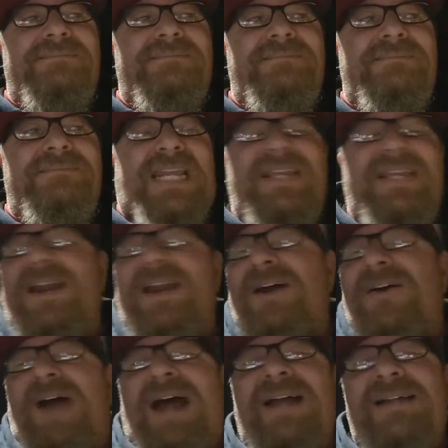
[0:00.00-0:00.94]
You
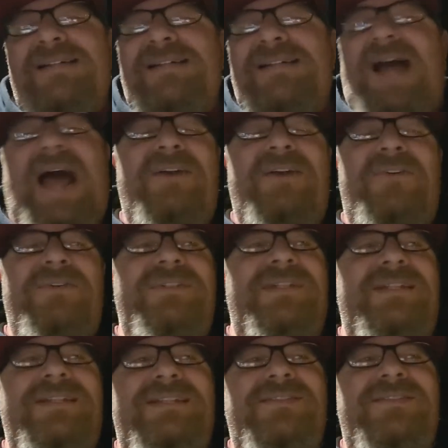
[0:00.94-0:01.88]
know, I don't.
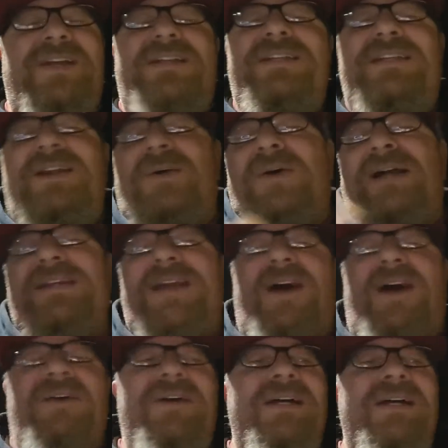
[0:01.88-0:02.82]
You know what?
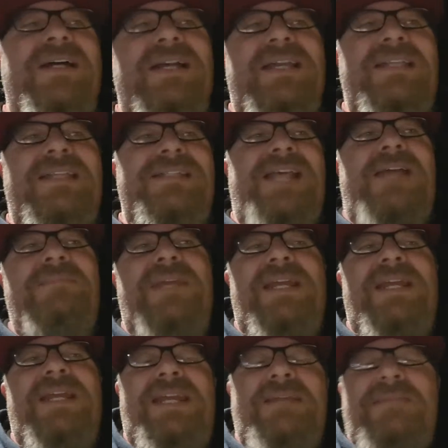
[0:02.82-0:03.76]
No. Send me
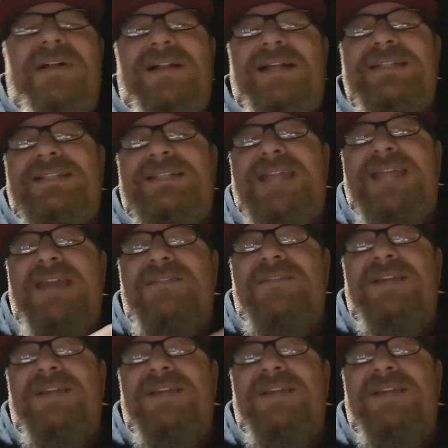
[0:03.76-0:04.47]
an email at David